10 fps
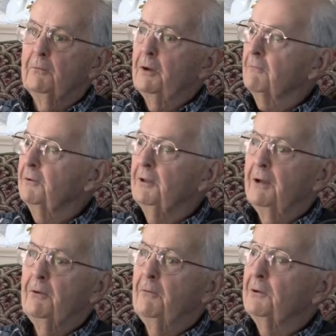but every
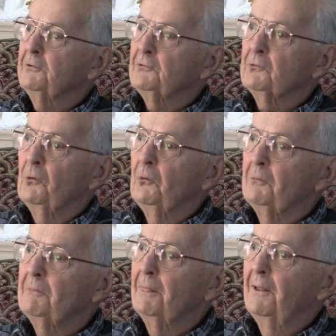day we went to
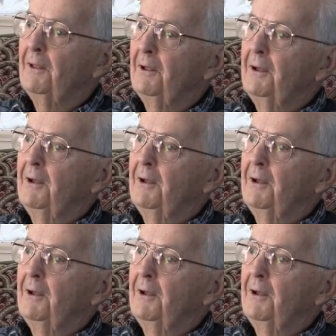school, huh.